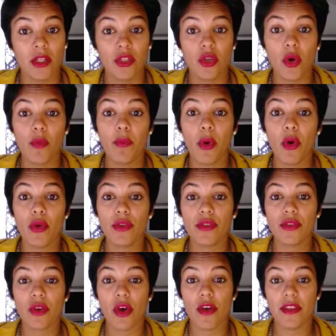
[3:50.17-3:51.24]
Don't
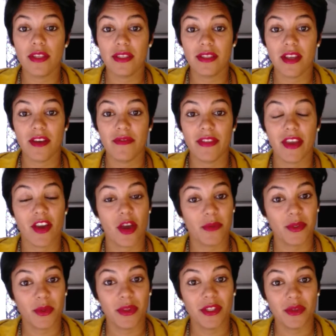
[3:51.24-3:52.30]
post all the stuff that
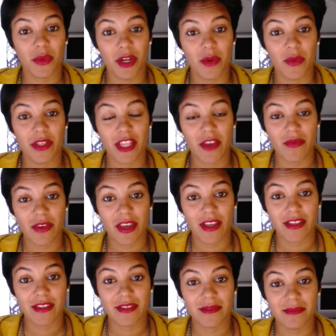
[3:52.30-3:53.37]
comes with the 21-day
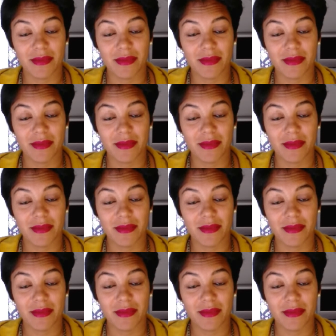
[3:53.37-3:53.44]
fix.